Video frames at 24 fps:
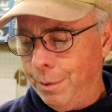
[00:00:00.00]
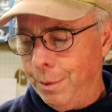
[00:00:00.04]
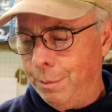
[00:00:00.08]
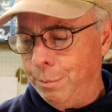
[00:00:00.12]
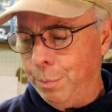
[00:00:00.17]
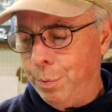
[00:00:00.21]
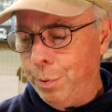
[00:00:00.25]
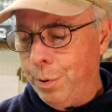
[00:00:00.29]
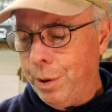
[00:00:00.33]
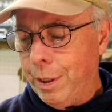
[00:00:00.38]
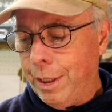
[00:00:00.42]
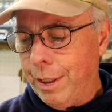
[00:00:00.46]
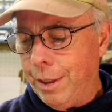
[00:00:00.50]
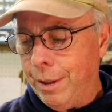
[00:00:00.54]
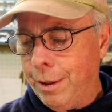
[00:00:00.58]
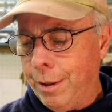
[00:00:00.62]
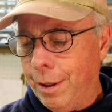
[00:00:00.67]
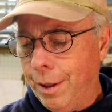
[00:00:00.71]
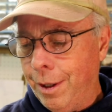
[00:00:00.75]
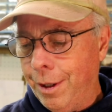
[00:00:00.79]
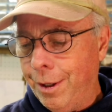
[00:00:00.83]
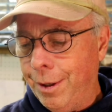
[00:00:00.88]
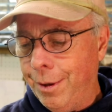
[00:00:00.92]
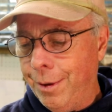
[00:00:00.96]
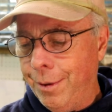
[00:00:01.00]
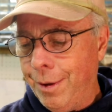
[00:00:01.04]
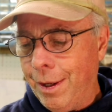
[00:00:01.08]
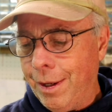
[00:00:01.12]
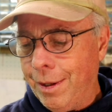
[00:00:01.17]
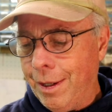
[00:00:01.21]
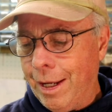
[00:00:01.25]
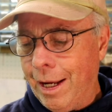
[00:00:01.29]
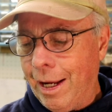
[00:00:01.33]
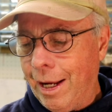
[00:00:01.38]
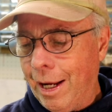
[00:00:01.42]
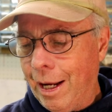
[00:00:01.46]
pretty
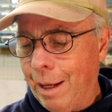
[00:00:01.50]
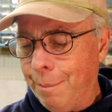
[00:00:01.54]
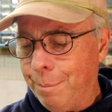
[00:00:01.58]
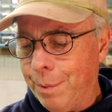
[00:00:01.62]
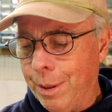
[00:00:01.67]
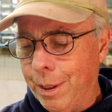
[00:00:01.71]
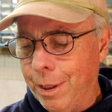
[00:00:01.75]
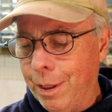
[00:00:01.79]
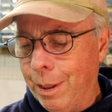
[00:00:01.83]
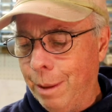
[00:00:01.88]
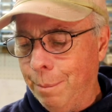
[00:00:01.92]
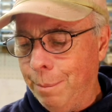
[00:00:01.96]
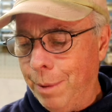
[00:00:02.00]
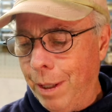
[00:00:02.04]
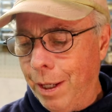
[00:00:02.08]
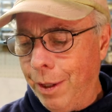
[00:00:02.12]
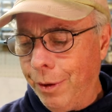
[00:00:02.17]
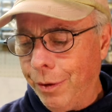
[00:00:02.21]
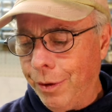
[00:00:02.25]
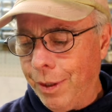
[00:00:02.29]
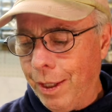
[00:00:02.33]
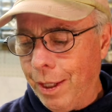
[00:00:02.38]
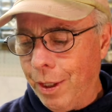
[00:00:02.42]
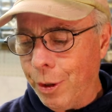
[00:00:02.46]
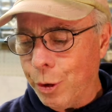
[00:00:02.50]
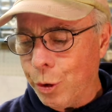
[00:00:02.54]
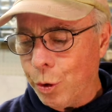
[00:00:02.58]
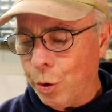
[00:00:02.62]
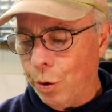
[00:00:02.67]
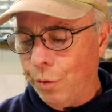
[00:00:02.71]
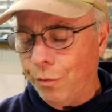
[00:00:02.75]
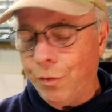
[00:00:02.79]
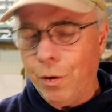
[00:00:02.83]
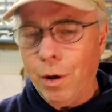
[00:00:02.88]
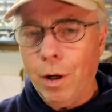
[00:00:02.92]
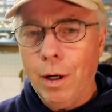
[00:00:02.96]
happy about that
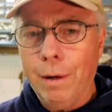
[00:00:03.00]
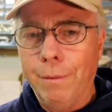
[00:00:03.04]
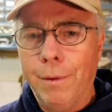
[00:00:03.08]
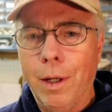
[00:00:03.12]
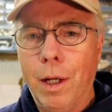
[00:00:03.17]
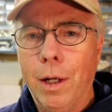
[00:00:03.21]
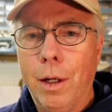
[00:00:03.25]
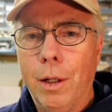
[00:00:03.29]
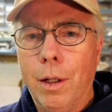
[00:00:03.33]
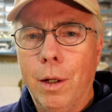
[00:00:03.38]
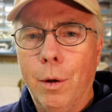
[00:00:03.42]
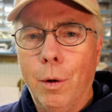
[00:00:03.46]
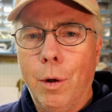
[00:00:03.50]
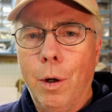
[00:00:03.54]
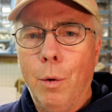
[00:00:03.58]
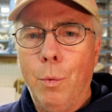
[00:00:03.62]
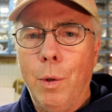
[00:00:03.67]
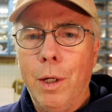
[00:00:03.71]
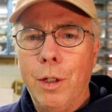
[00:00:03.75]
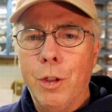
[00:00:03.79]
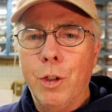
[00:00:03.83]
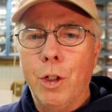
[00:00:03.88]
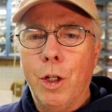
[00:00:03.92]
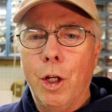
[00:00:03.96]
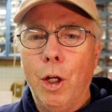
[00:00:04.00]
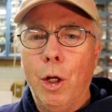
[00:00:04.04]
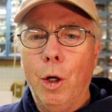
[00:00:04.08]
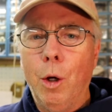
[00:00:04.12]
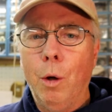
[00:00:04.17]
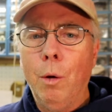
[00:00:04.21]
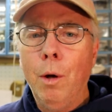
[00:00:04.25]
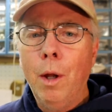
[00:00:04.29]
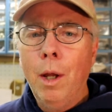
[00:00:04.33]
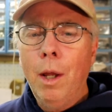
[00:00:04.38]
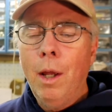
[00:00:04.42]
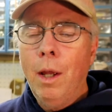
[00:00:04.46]
so far. I've got a ways to go.